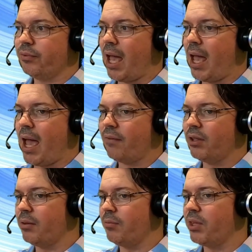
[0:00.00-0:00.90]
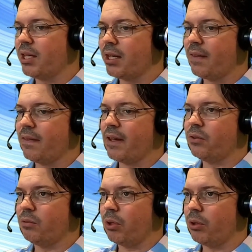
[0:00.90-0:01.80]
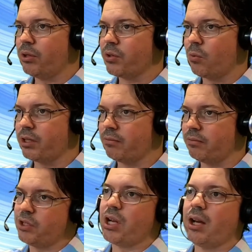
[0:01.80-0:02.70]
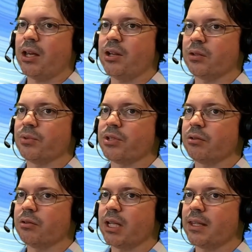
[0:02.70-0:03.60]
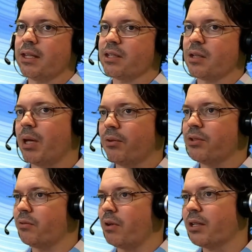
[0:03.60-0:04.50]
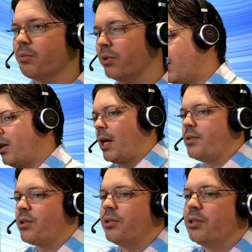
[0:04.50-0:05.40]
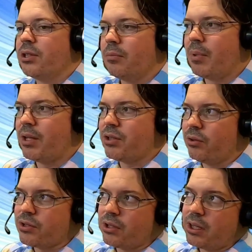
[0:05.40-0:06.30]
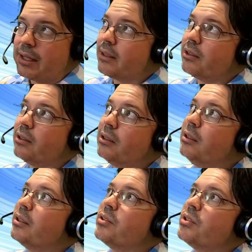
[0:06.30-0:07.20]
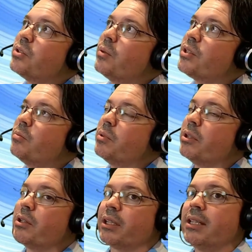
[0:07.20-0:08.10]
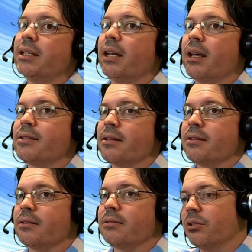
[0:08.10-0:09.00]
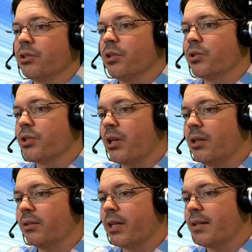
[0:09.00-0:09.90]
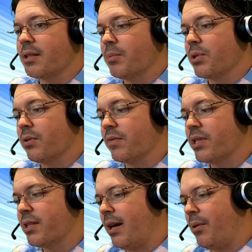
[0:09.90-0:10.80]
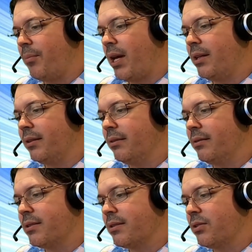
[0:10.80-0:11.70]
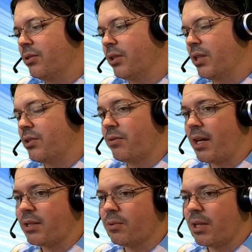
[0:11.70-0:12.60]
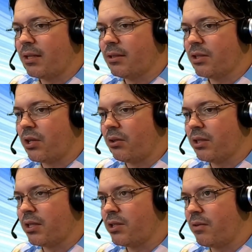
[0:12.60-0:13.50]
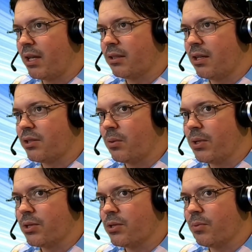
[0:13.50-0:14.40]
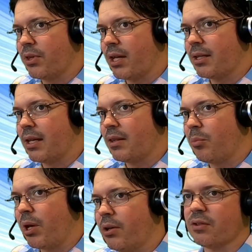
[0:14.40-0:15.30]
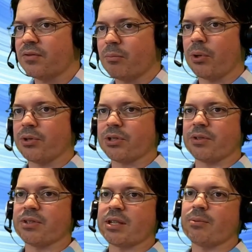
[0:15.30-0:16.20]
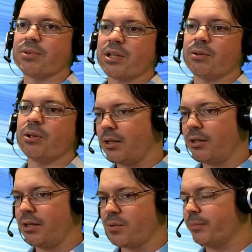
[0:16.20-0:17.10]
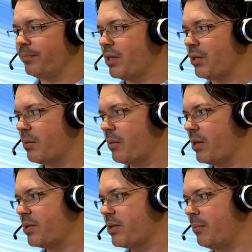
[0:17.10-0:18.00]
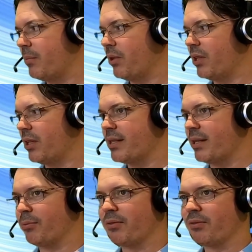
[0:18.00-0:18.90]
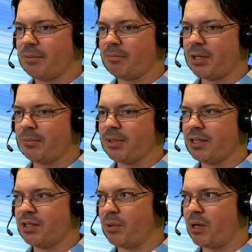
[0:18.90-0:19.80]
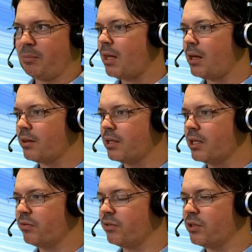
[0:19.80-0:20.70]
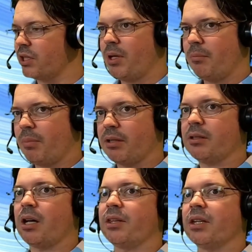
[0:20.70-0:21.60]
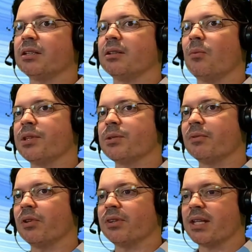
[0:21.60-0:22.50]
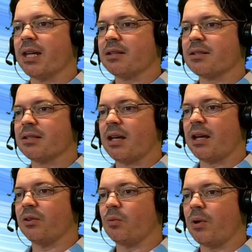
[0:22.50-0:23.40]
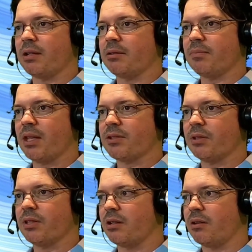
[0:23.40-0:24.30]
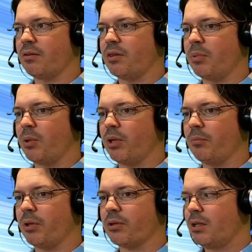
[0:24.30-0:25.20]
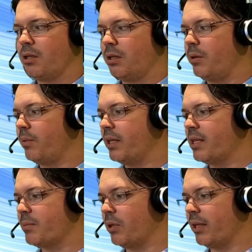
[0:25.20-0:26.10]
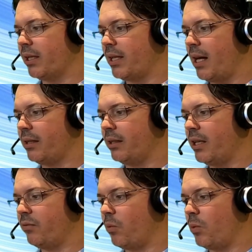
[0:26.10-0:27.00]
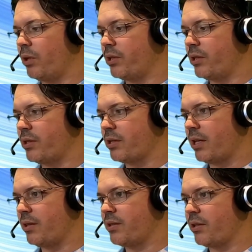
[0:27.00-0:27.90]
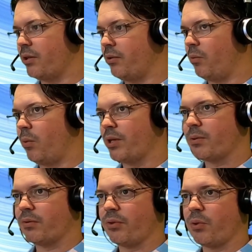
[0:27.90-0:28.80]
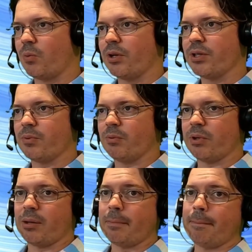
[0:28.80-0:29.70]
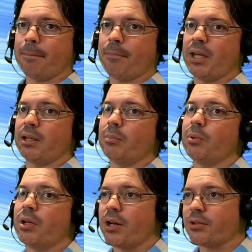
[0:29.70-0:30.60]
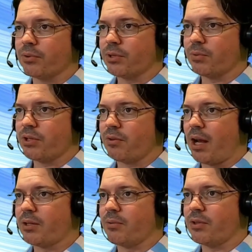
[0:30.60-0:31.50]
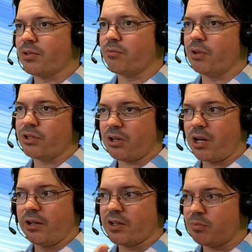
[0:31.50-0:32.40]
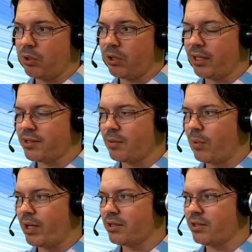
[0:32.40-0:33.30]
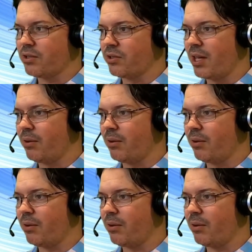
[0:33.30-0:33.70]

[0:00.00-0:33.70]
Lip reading: having them there and they could monitor what the chat agent was doing and then somehow interact with that. And so you could imagine also like a situation where a kid has your child has some sort of assistant and then you can interact with that. The child can interact and ask questions with that and the parents can monitor and see what's going on as well. So those are some of the things that we've got coming down the pipeline in the near future. But I think once we've got the text out of the way, that's really just the building blocks. It really is more like a calculator for words. And so once we've got the words, we want to make it more natural to interact with. And so Roger and I are exploring some ways to do that